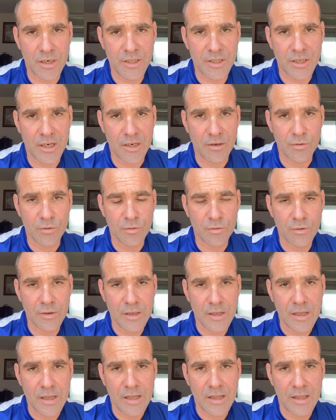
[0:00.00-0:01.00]
channel,
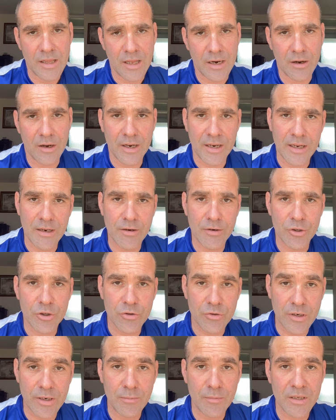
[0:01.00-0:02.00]
then I can
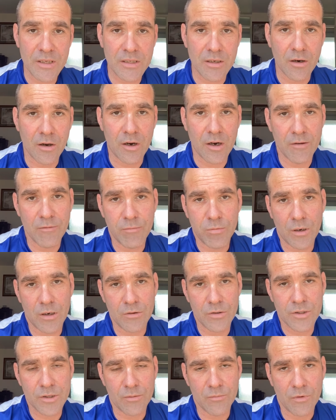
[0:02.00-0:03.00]
stream this live
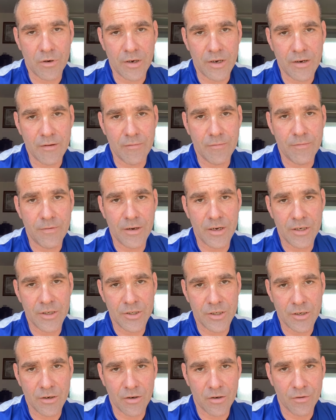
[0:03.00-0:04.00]
whilst I'm running,
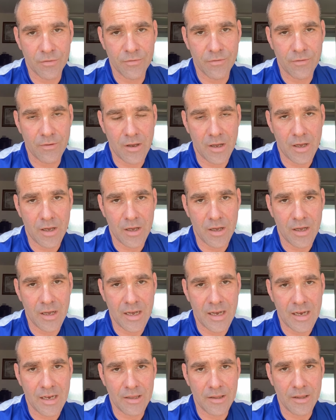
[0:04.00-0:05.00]
finishing off
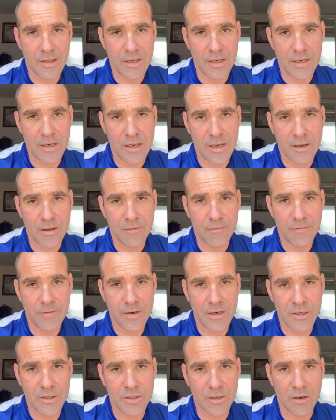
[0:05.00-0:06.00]
at the
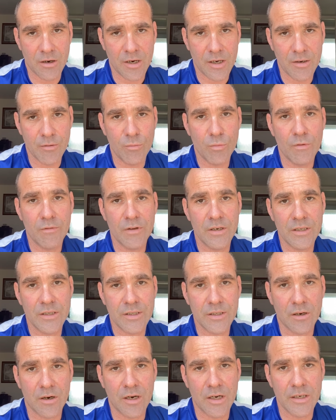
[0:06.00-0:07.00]
finish line with
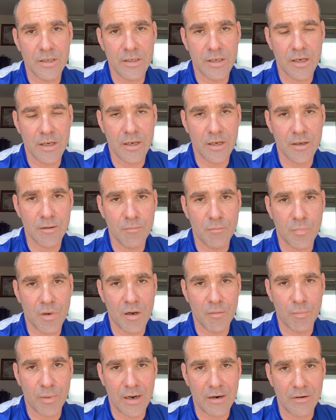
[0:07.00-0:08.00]
inside my
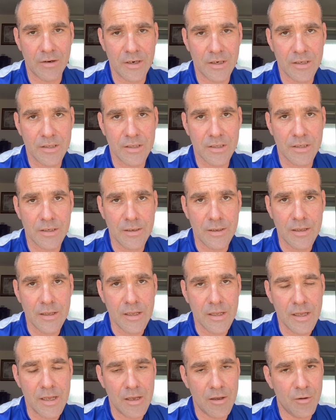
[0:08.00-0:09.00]
barracks.
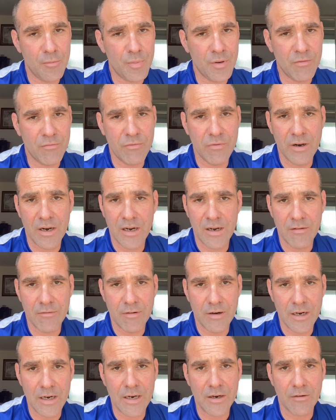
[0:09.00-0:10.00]
It would be really,
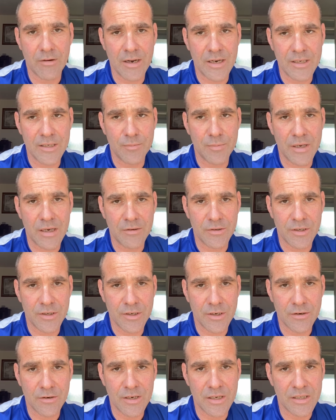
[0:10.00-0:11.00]
really great to be able to
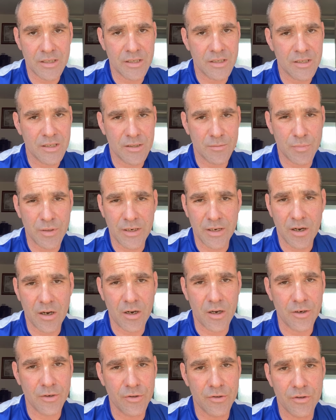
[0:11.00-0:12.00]
do this because there's been
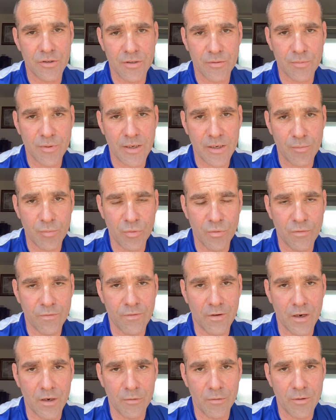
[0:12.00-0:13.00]
hundreds of people
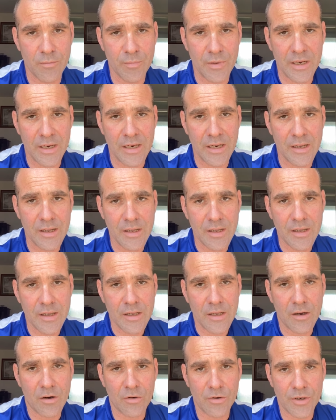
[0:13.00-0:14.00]
following me
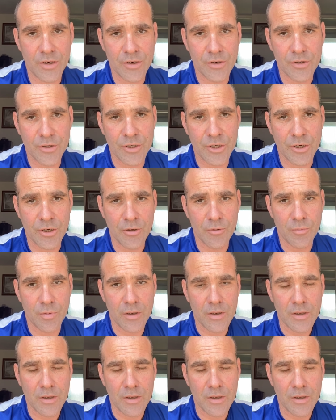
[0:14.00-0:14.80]
on YouTube,